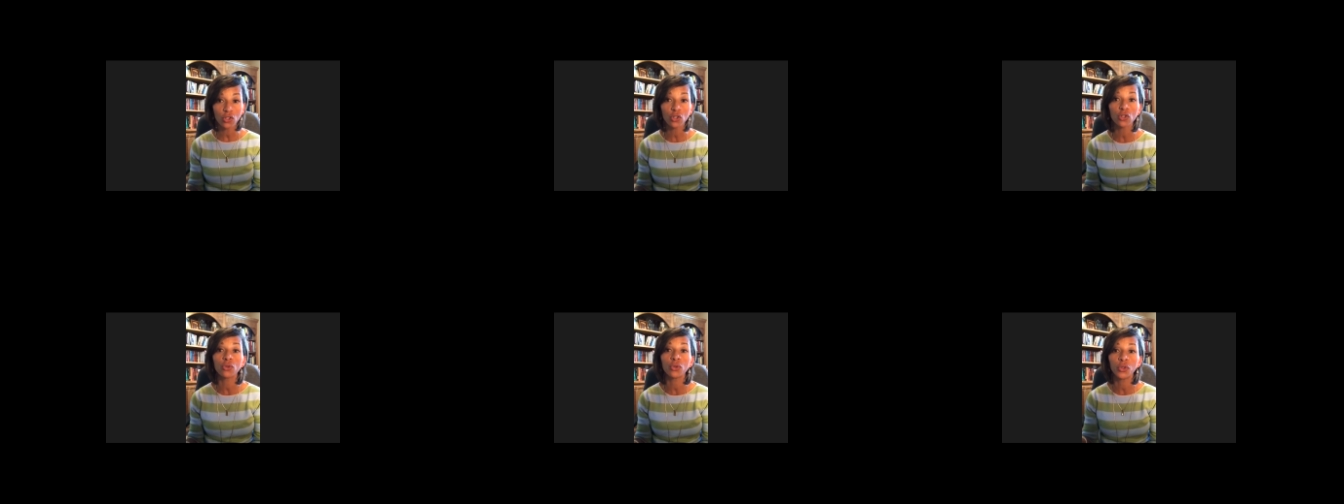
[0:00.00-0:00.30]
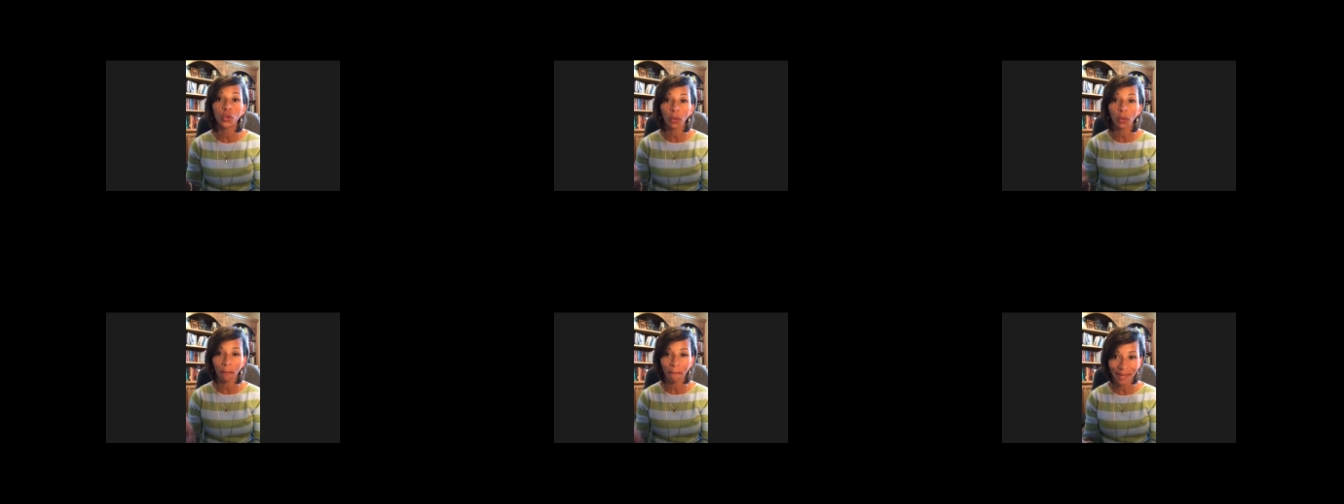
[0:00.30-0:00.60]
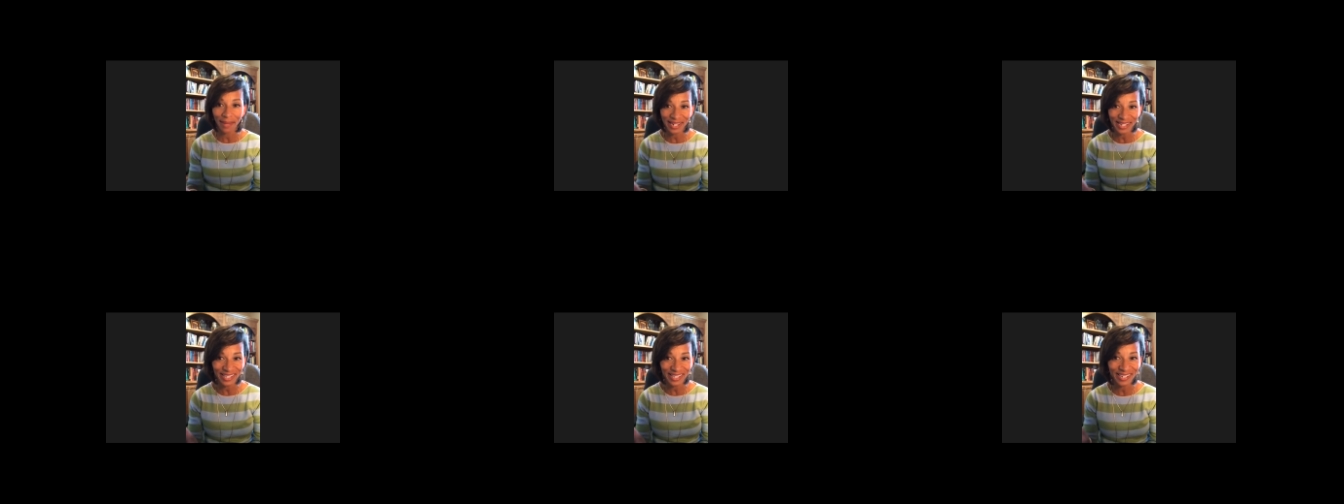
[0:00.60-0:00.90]
to your
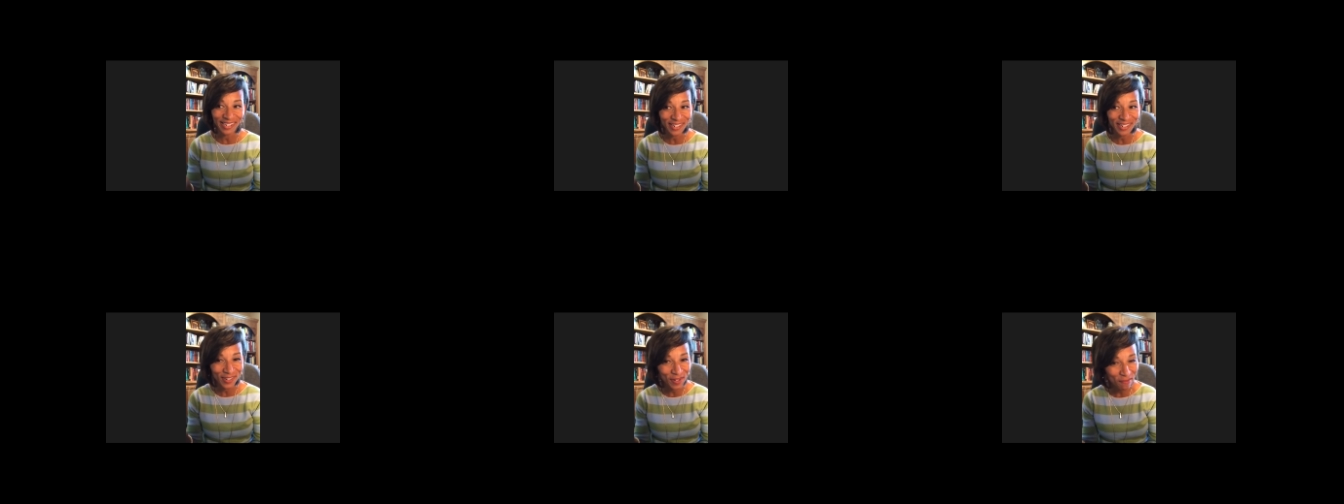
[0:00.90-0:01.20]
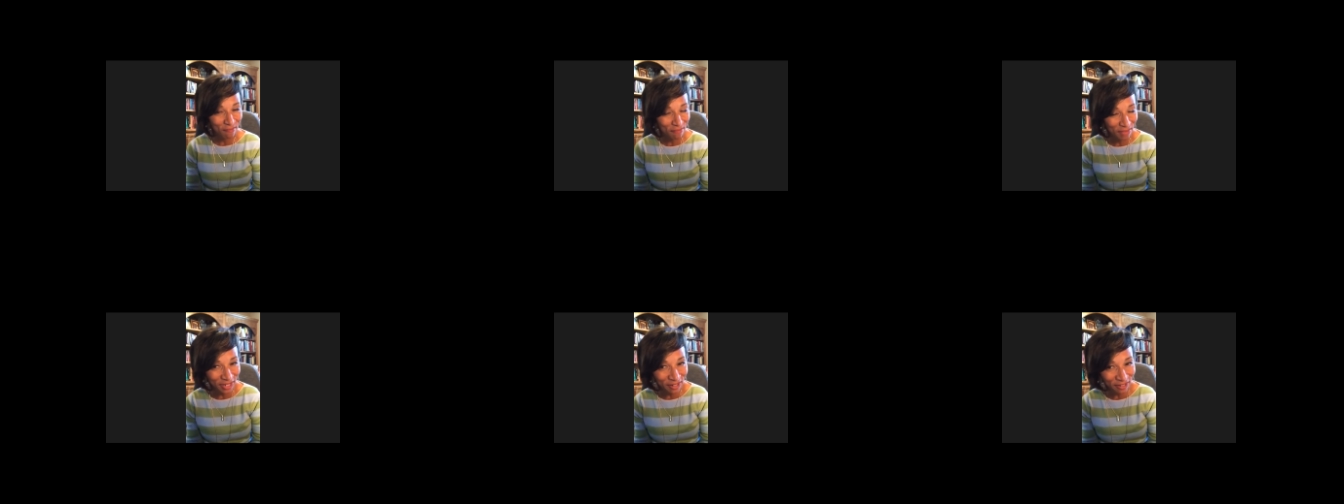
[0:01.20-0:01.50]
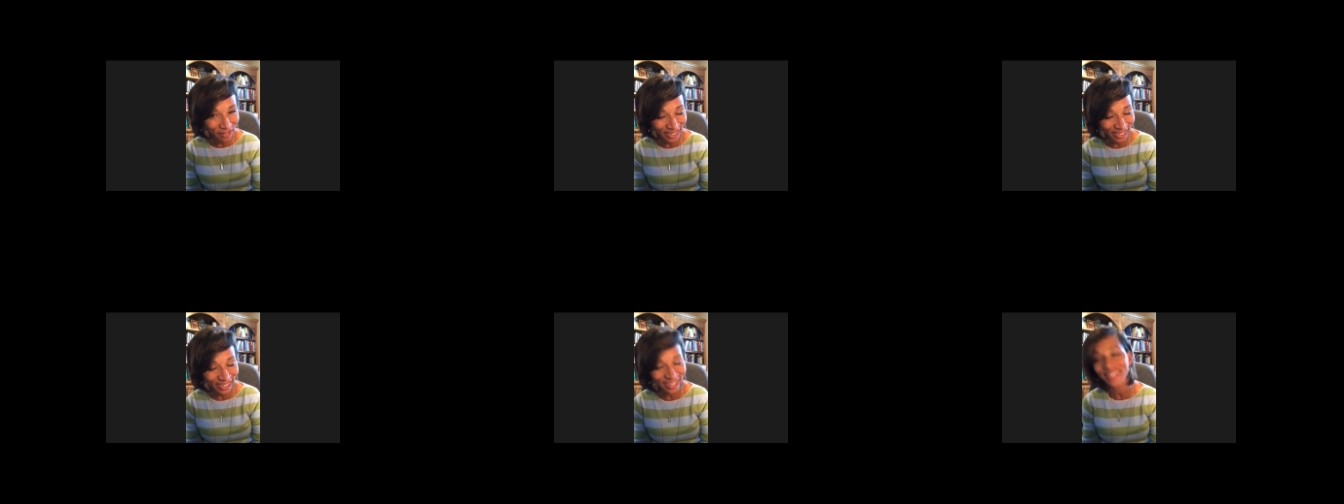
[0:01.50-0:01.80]
message to
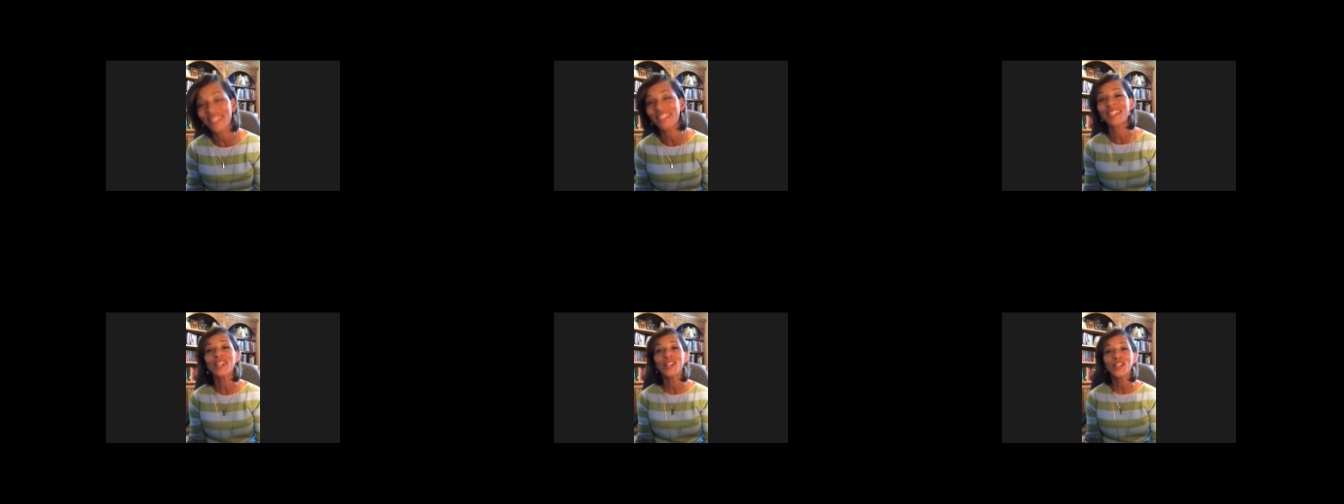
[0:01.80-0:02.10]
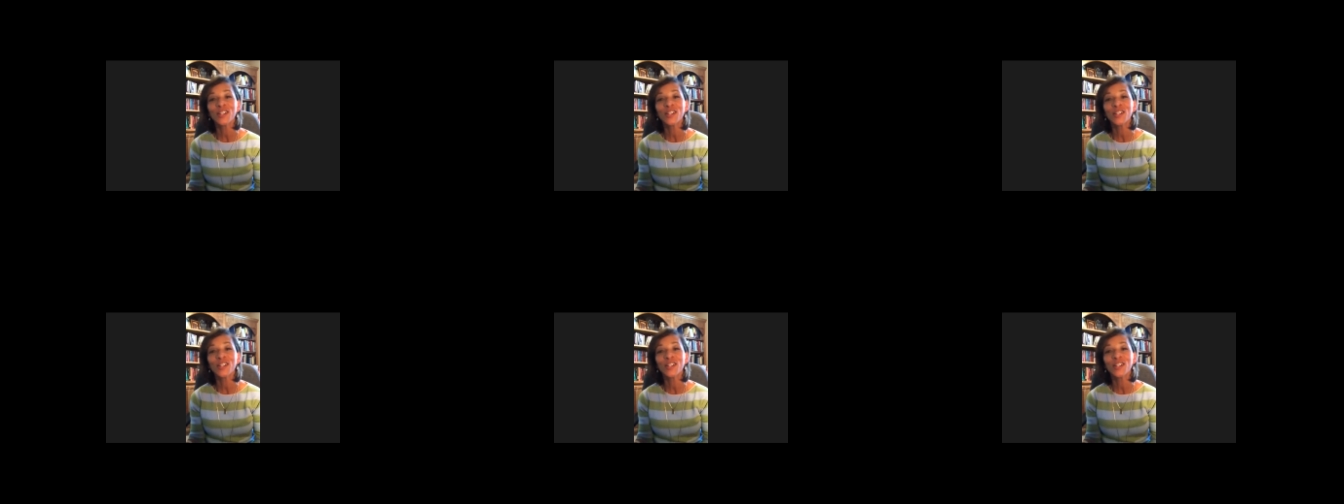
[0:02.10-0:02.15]
millions.